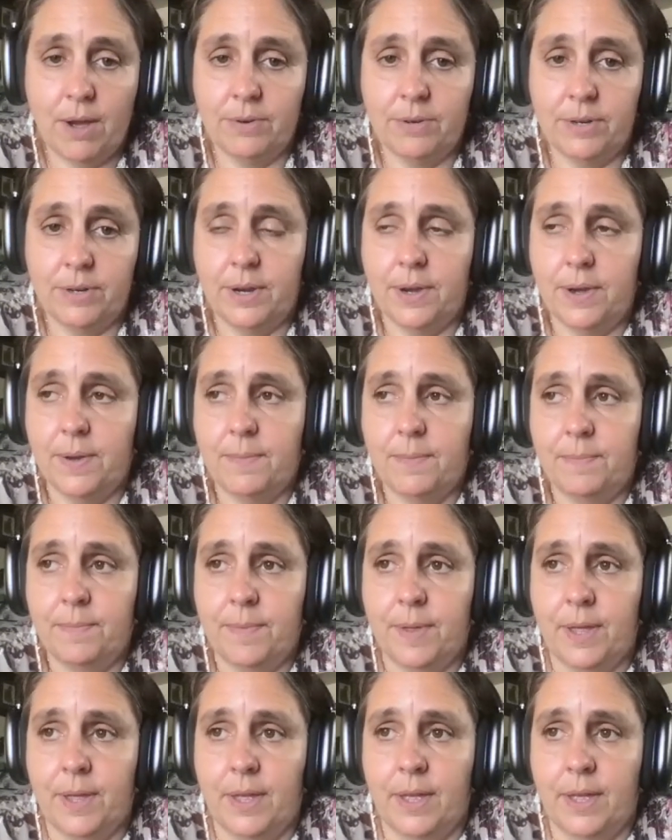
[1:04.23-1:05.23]
about
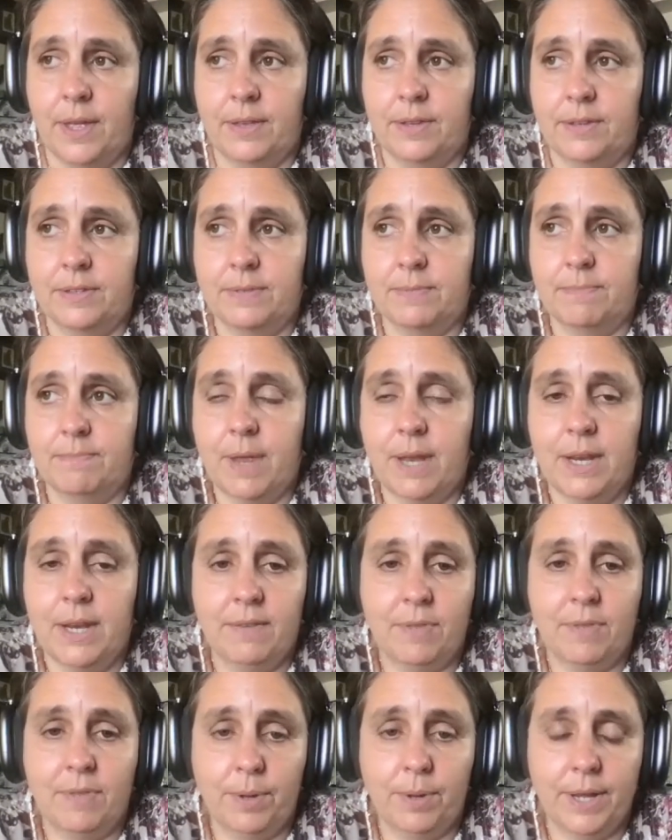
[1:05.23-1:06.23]

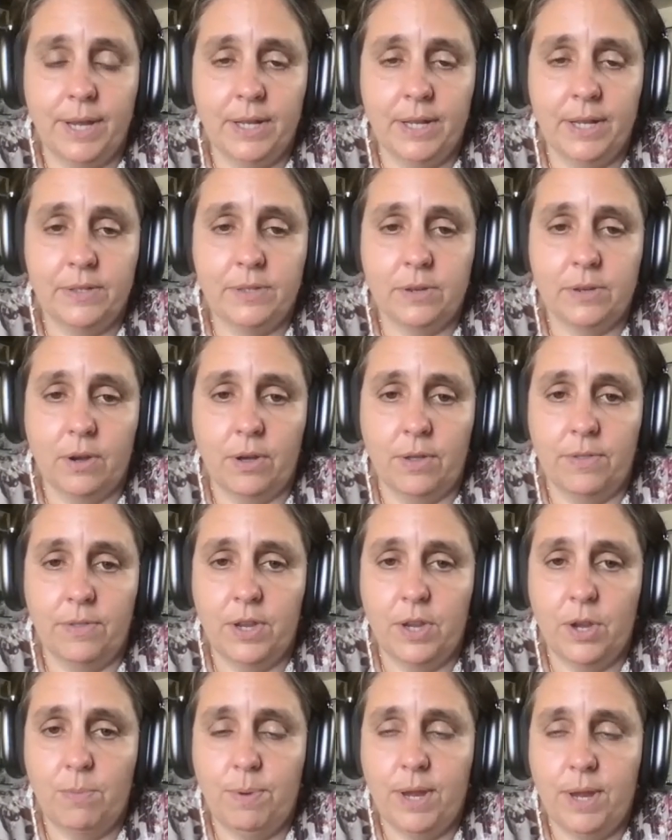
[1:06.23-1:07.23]
many of the plants on
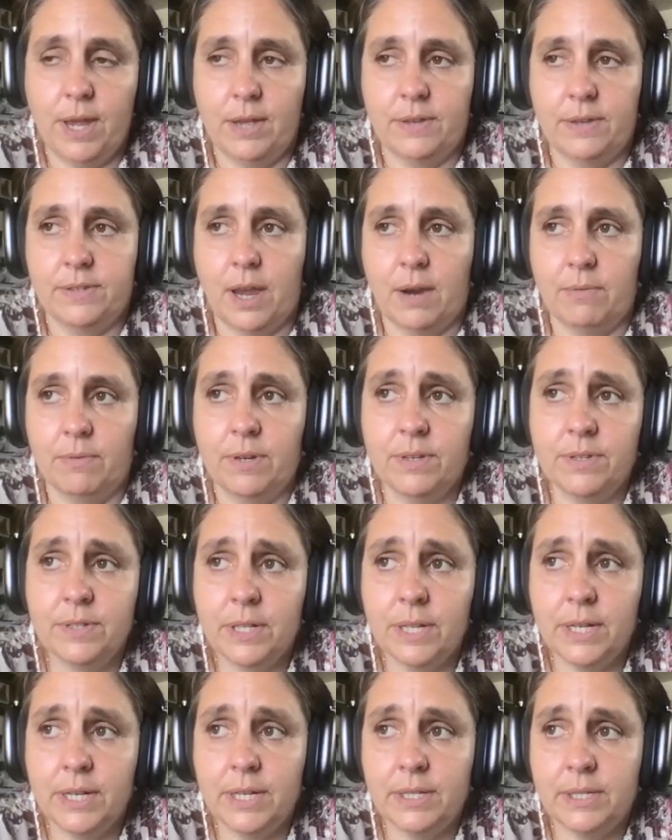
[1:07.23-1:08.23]
the UPS
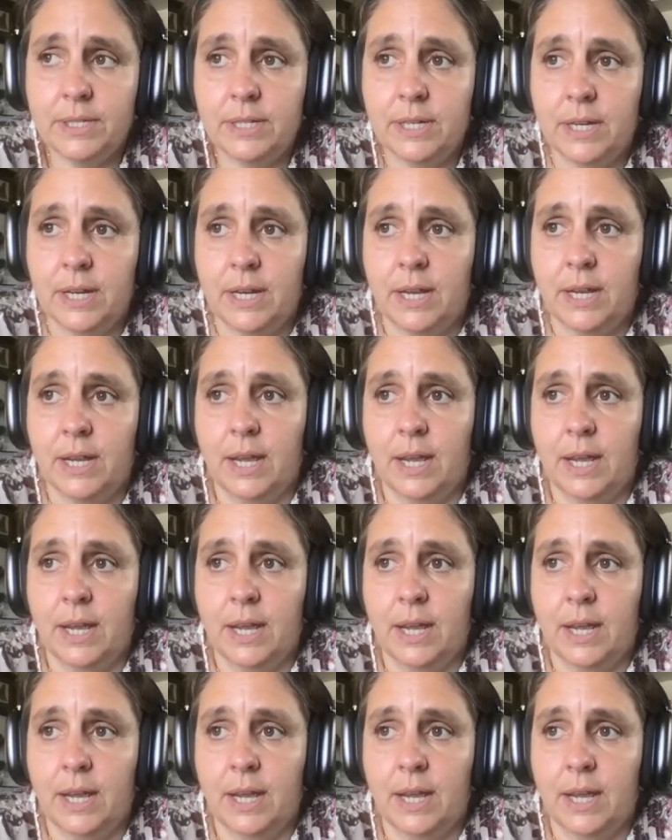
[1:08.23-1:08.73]
at-risk list.